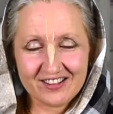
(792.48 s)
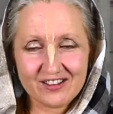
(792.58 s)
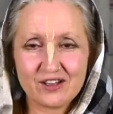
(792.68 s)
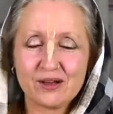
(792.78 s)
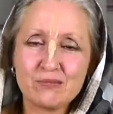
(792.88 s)

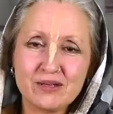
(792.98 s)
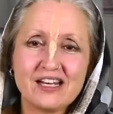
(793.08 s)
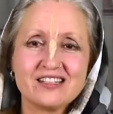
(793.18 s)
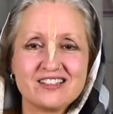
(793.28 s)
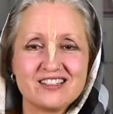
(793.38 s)
the
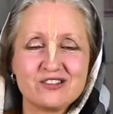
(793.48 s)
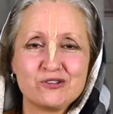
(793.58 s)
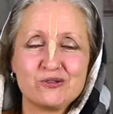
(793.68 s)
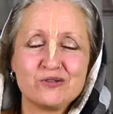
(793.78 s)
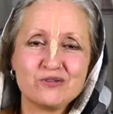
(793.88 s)
ability
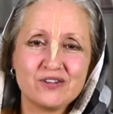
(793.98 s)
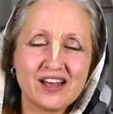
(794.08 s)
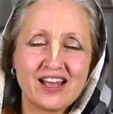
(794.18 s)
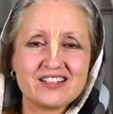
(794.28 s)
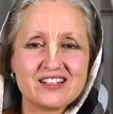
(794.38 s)
to
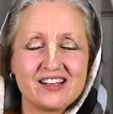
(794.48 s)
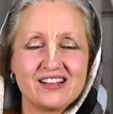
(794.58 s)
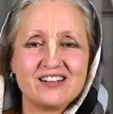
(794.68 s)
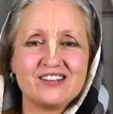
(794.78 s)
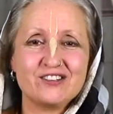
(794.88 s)

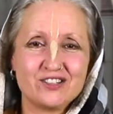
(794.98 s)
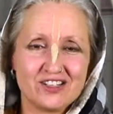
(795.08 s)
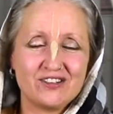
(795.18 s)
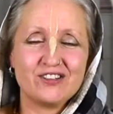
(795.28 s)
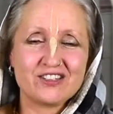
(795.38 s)
actually
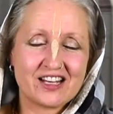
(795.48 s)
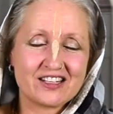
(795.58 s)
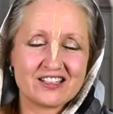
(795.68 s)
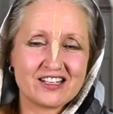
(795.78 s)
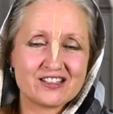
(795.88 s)
achieve the
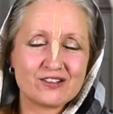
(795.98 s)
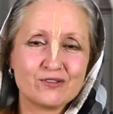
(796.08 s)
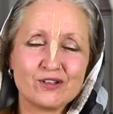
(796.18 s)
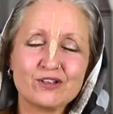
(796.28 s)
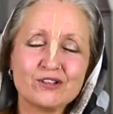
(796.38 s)
success
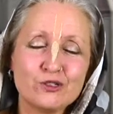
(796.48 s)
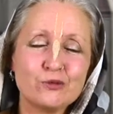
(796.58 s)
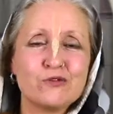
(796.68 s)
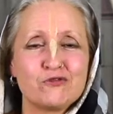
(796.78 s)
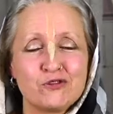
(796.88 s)
of the
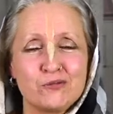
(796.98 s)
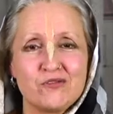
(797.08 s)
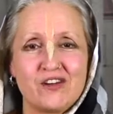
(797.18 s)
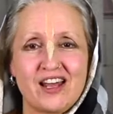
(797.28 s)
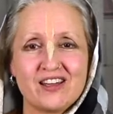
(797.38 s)
human form
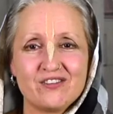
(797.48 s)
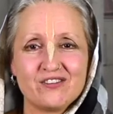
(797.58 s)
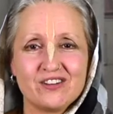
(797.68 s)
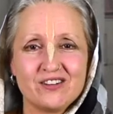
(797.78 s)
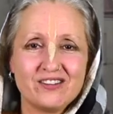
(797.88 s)
of life.
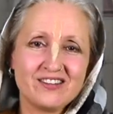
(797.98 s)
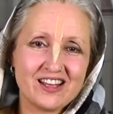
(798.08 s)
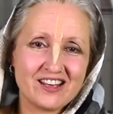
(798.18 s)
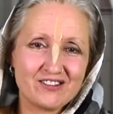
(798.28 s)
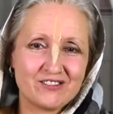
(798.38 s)

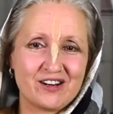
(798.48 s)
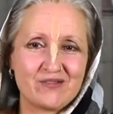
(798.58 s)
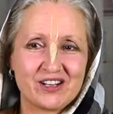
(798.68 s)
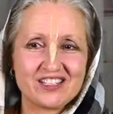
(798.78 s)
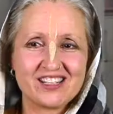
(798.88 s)
Thank you
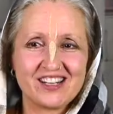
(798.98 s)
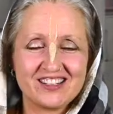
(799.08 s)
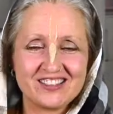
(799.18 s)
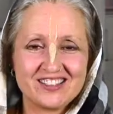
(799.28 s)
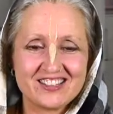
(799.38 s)
very much.
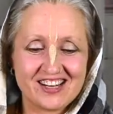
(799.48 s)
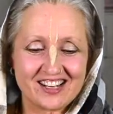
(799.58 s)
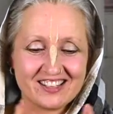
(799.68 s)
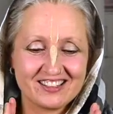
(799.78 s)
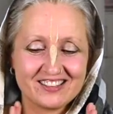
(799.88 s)
Hare Krishna.